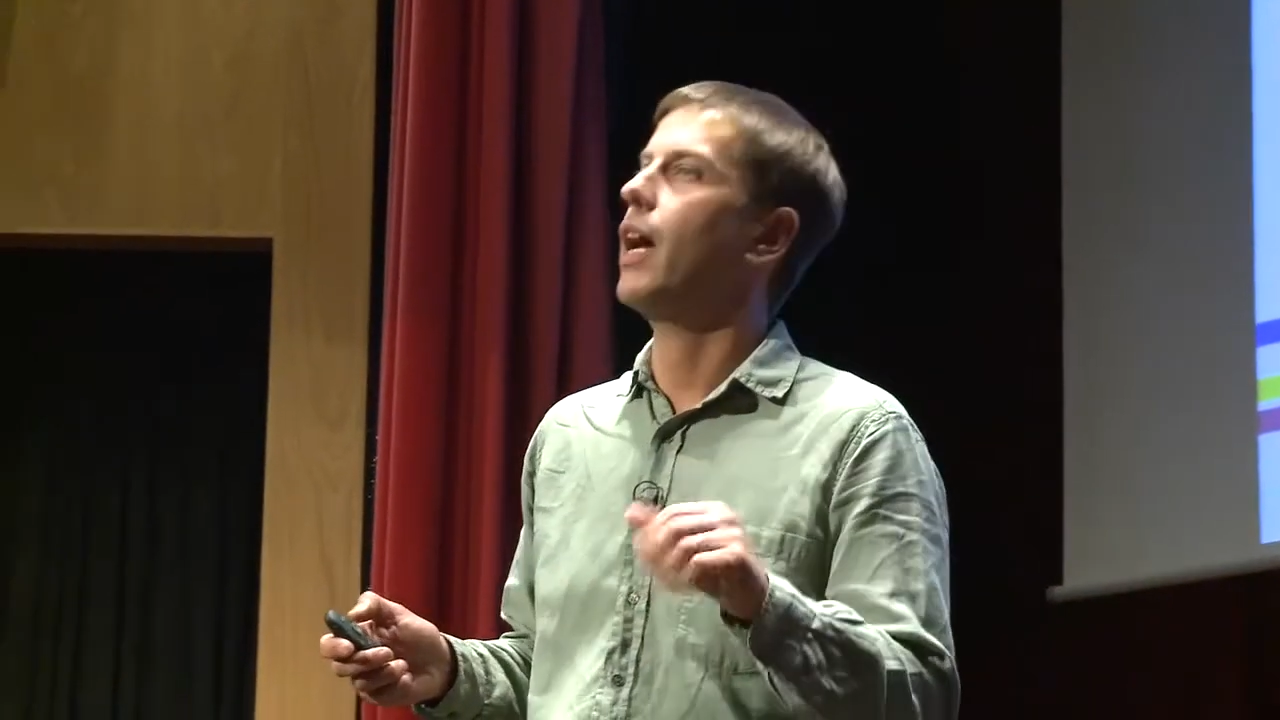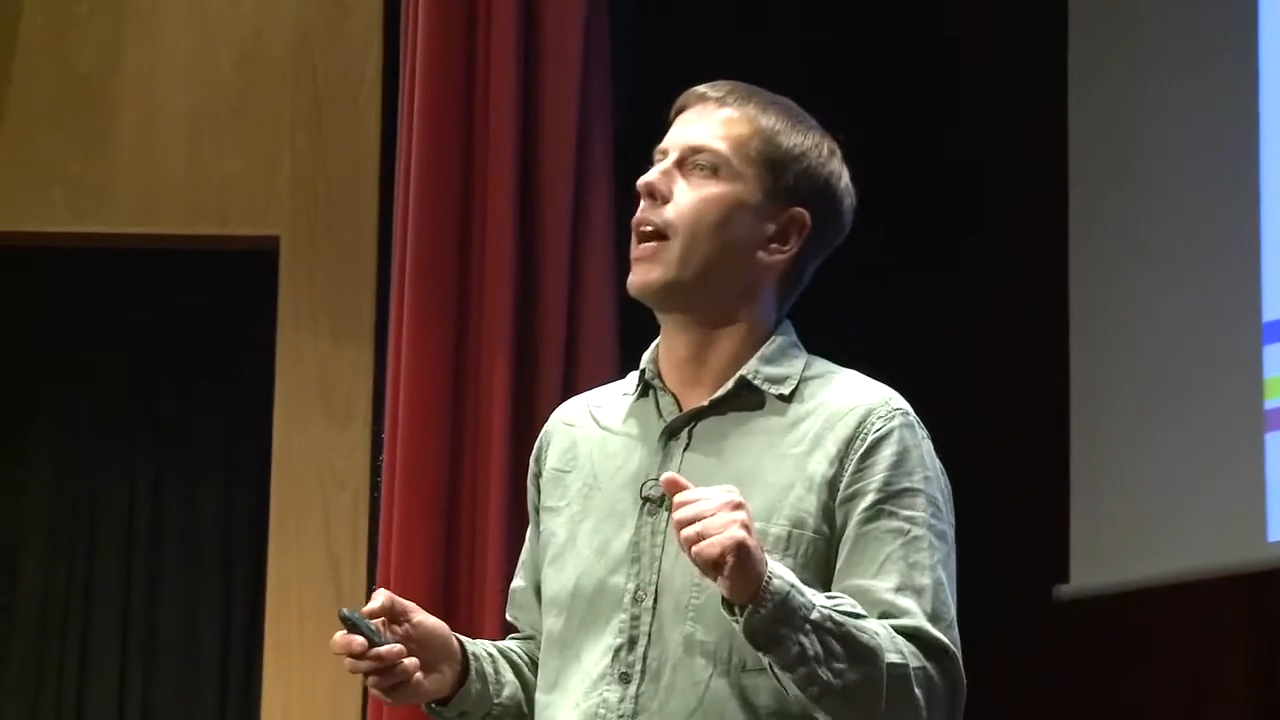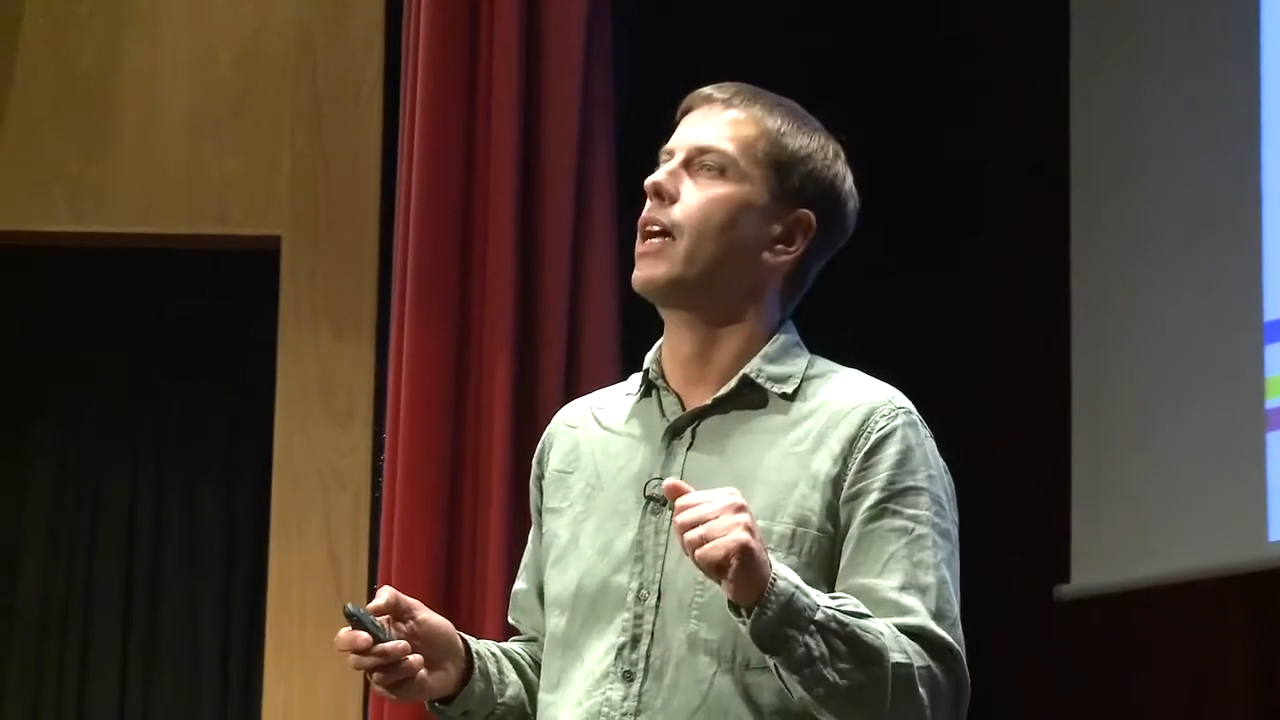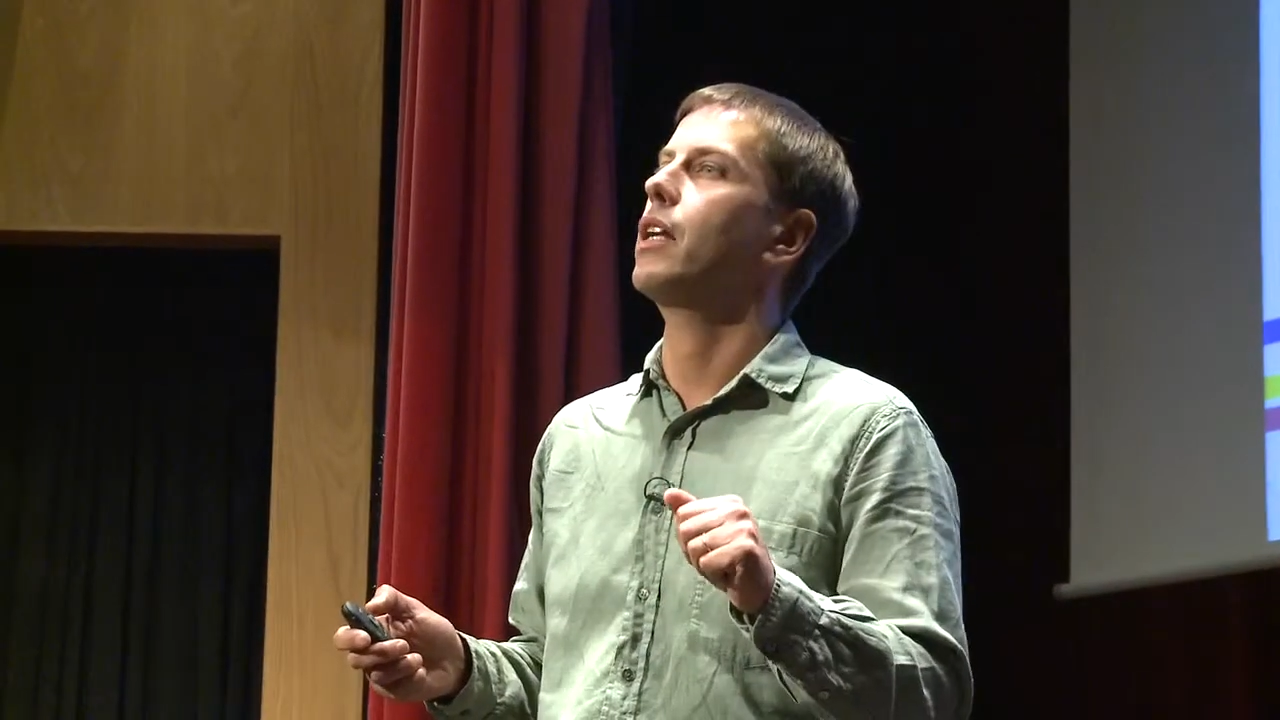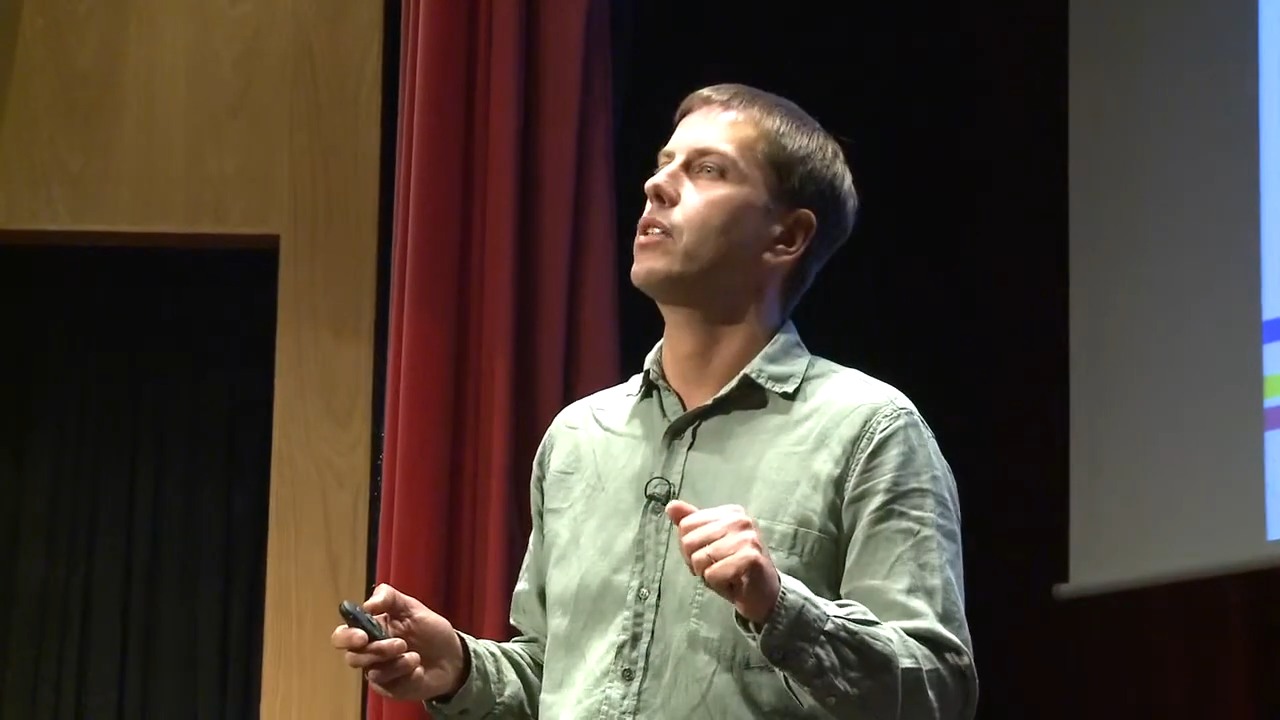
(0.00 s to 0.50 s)

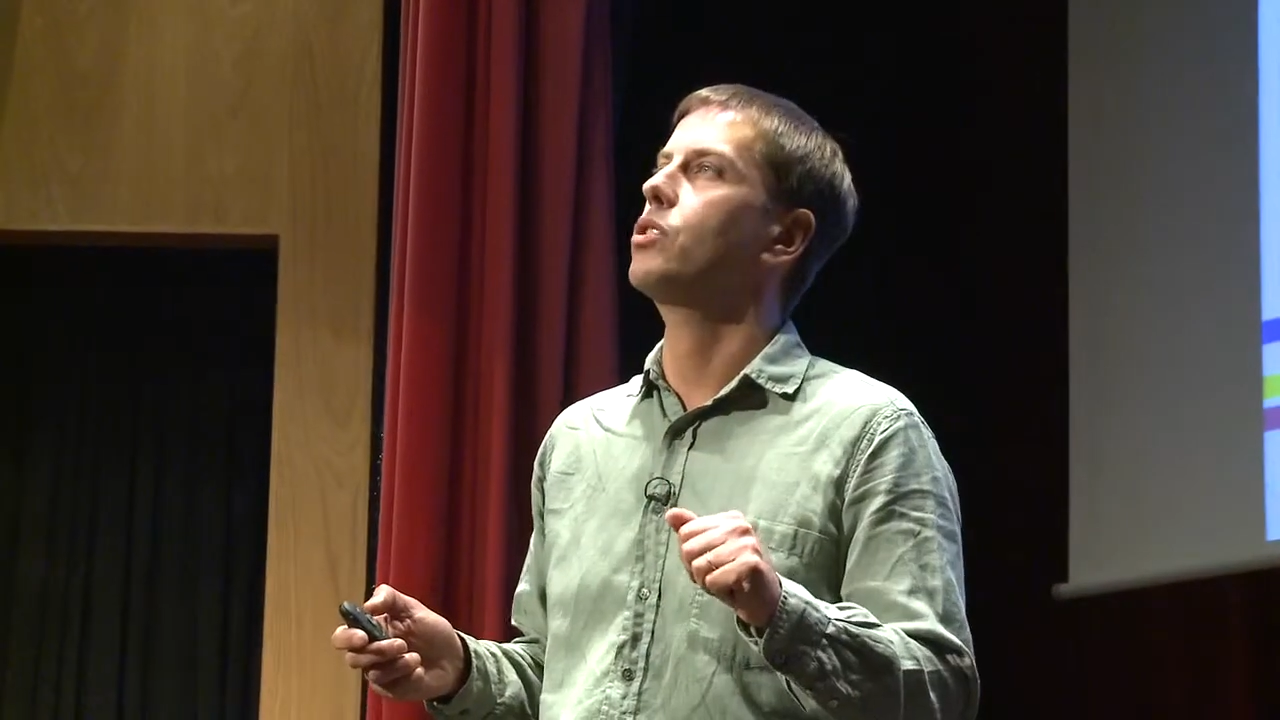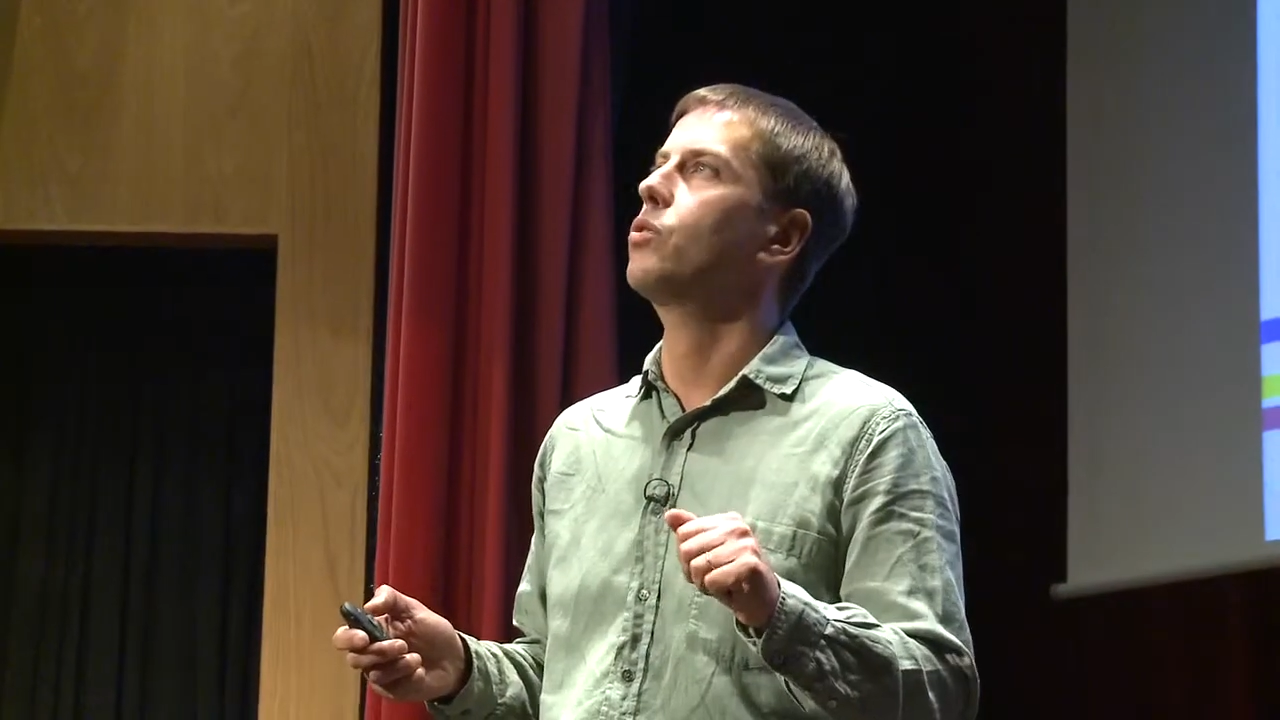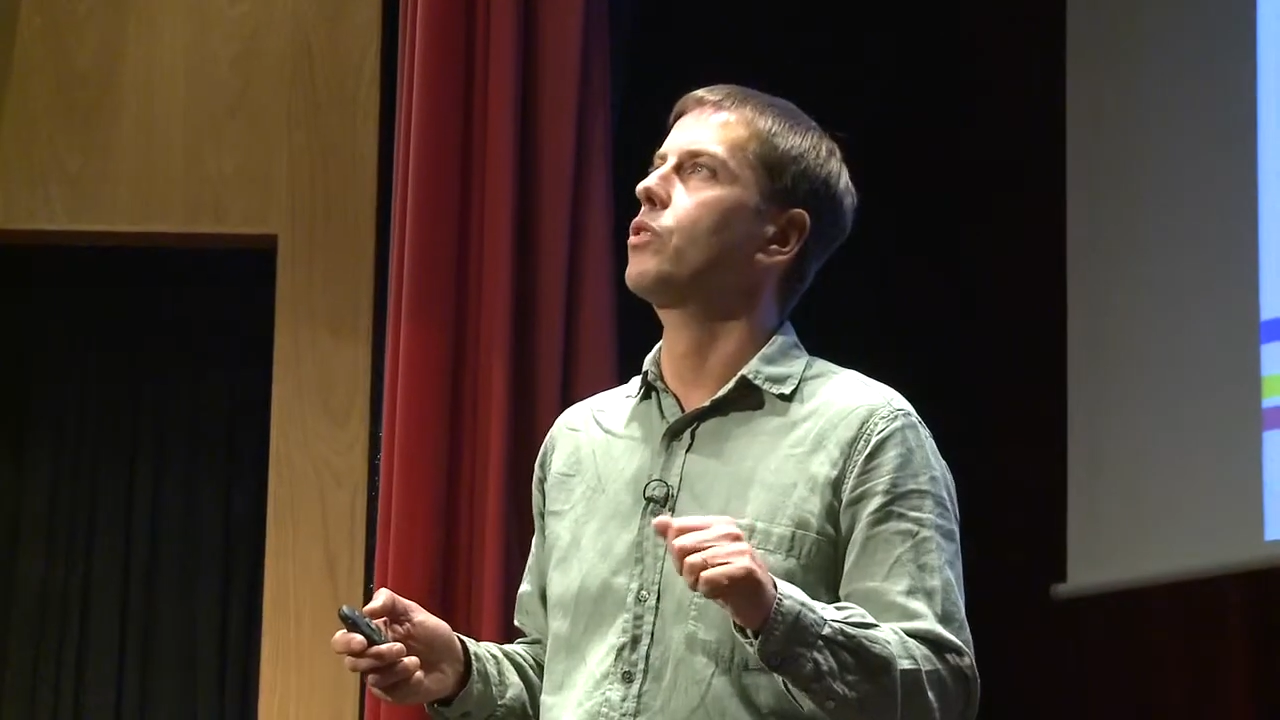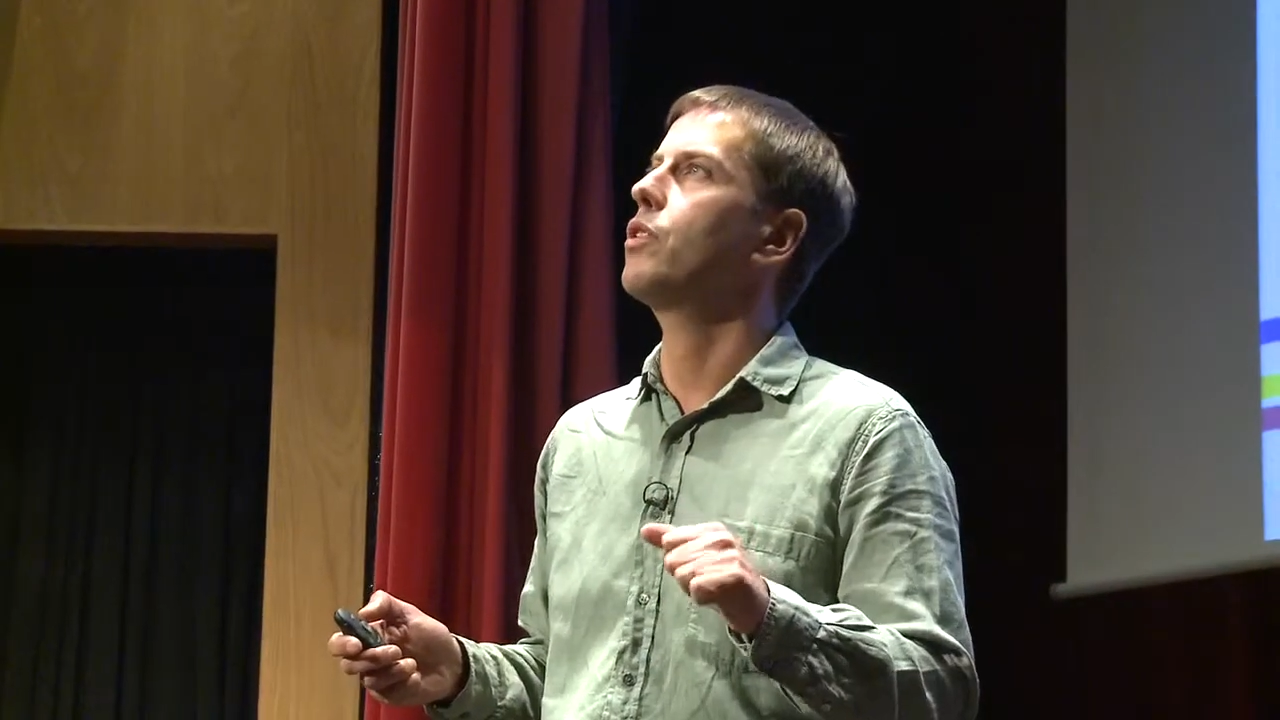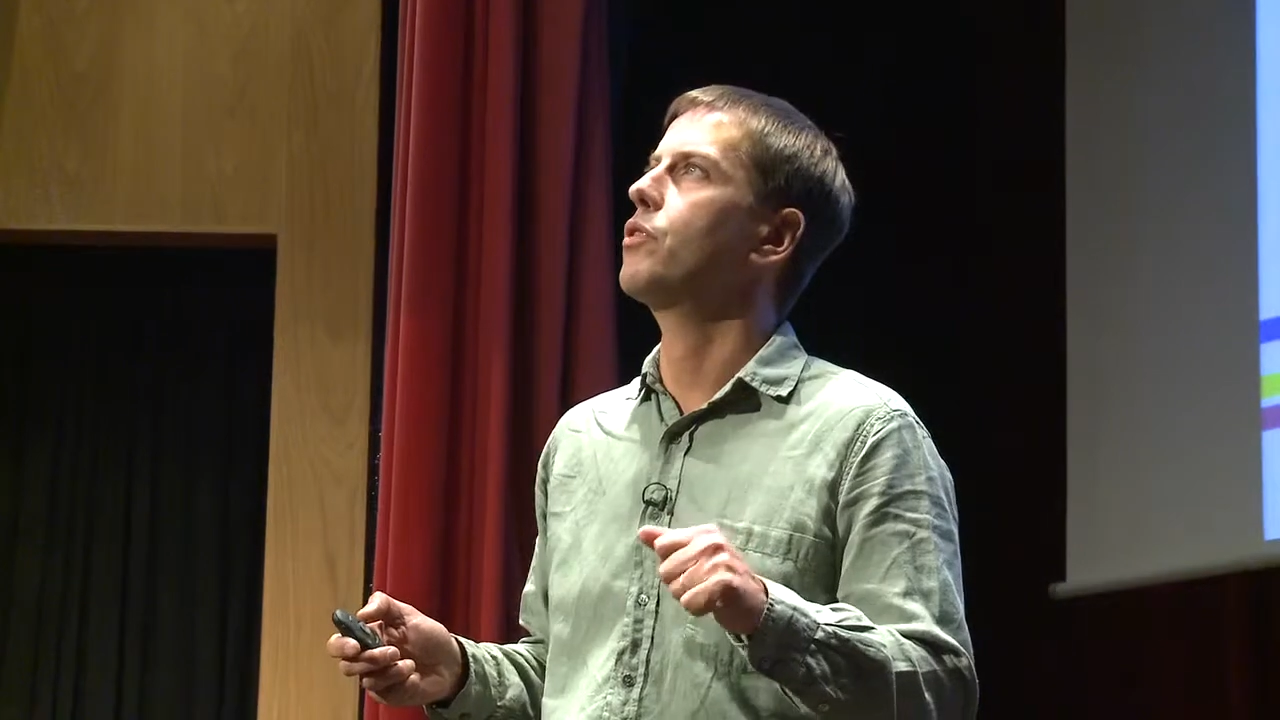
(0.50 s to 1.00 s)
and talk